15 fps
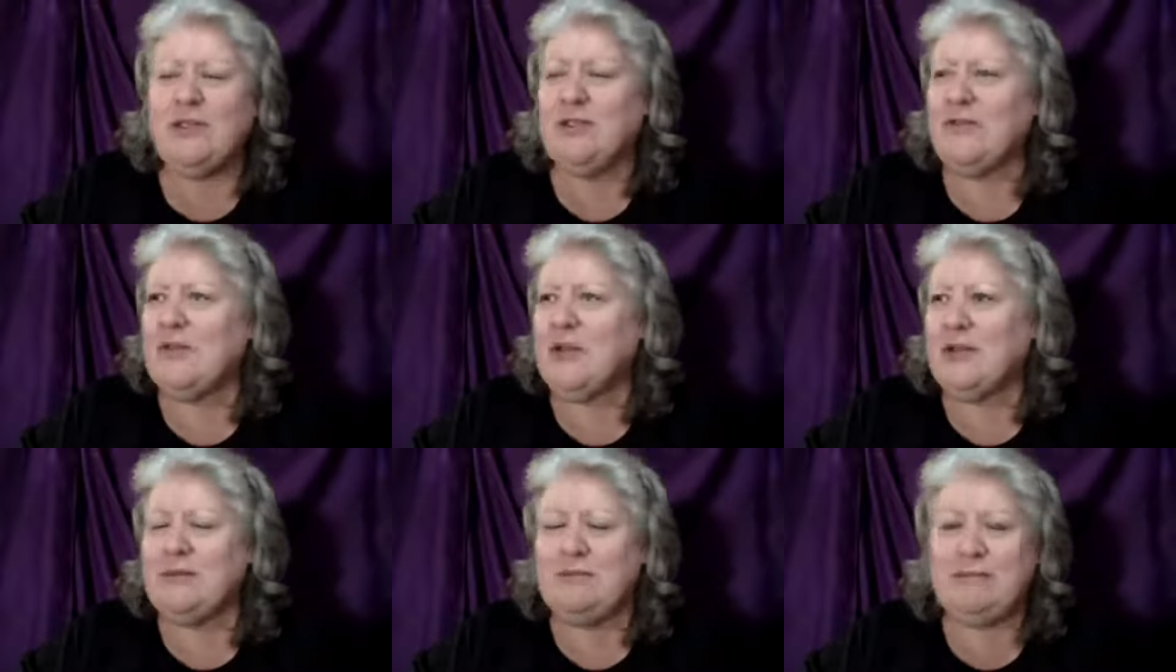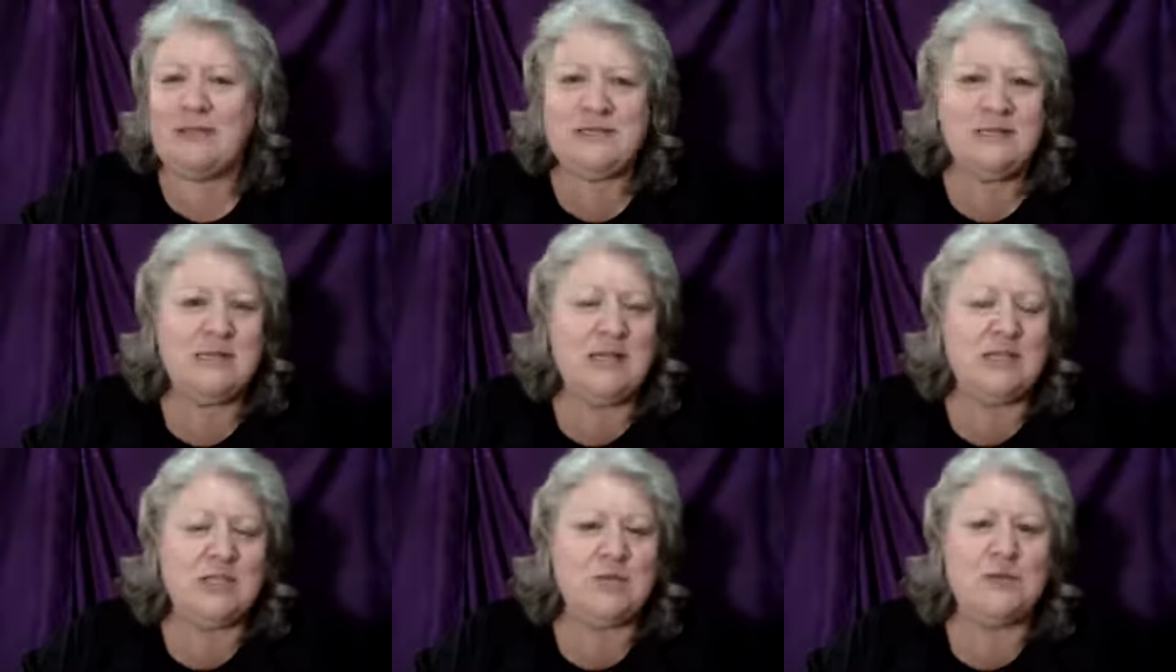you've got business
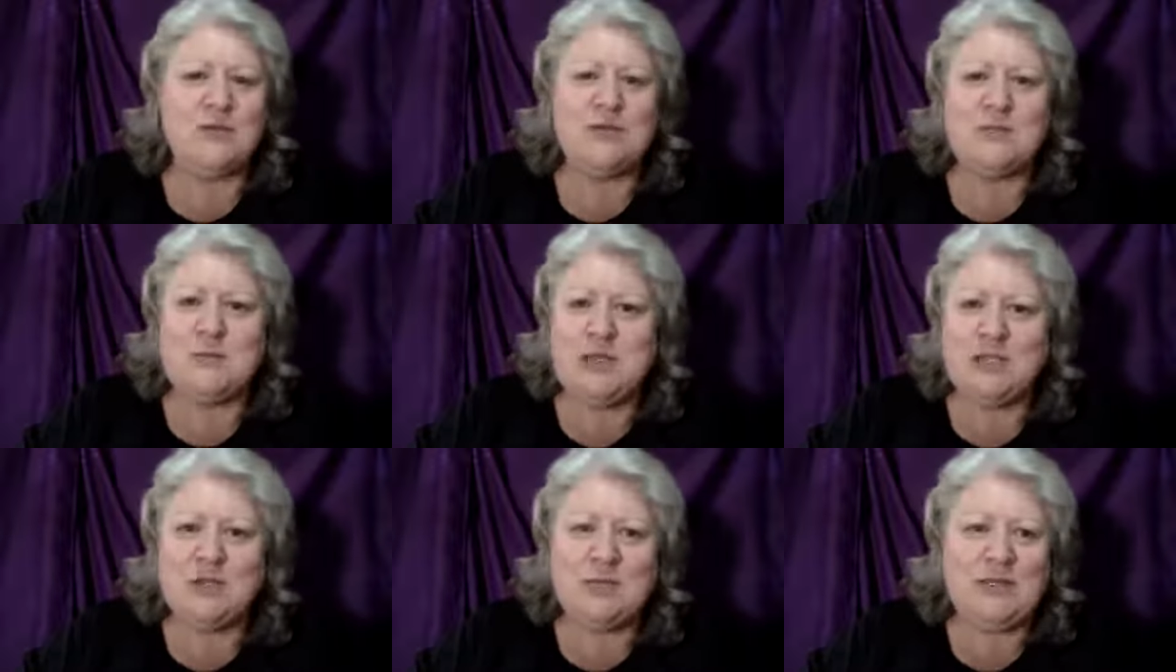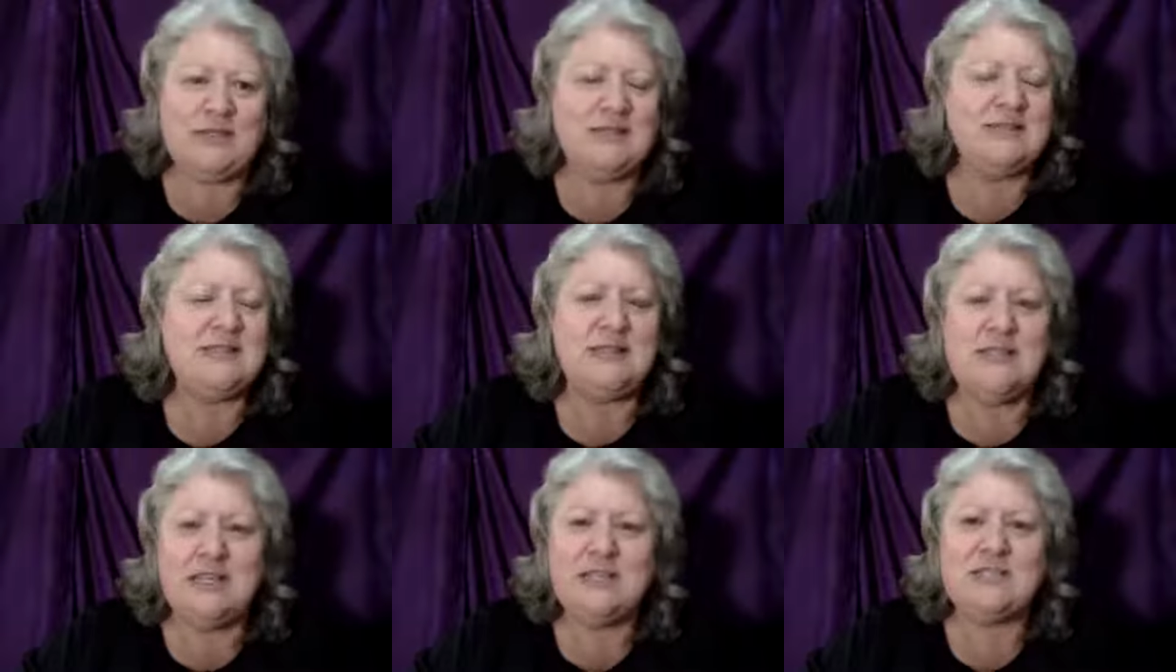and uh, that you want to expand your business,
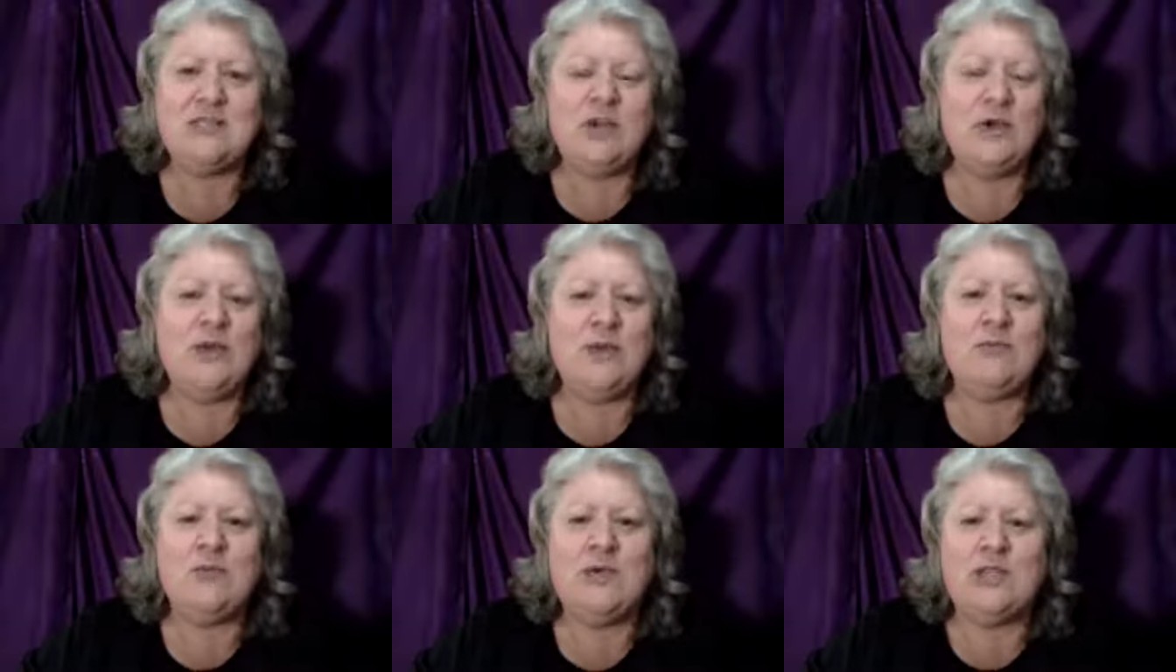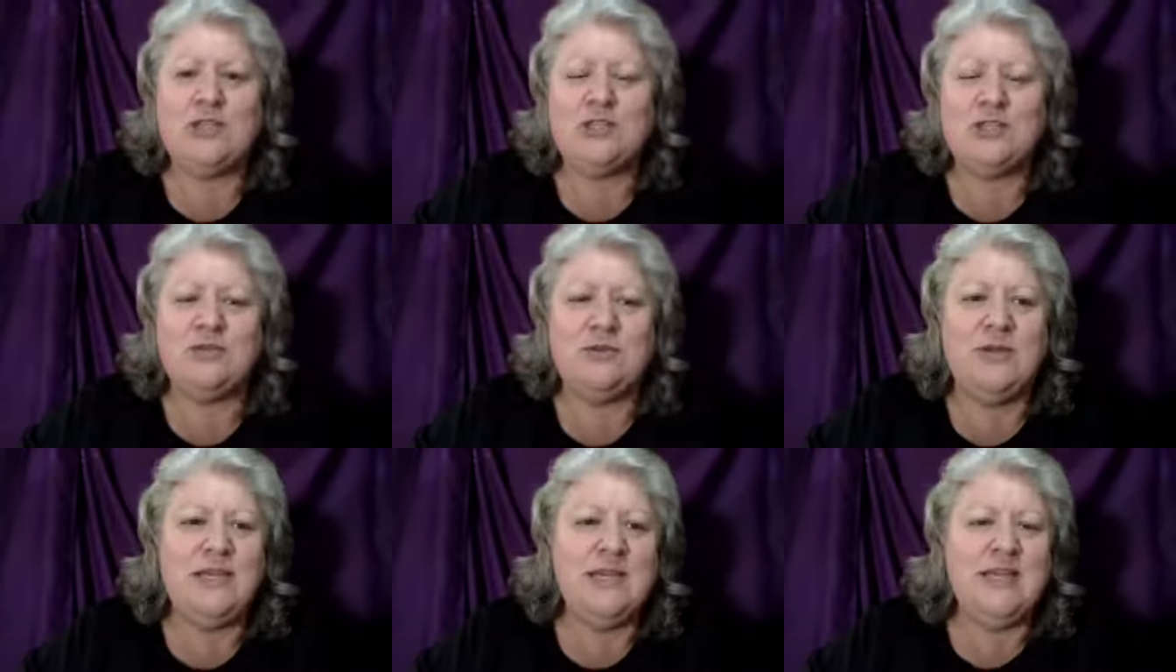let us know and we'll get you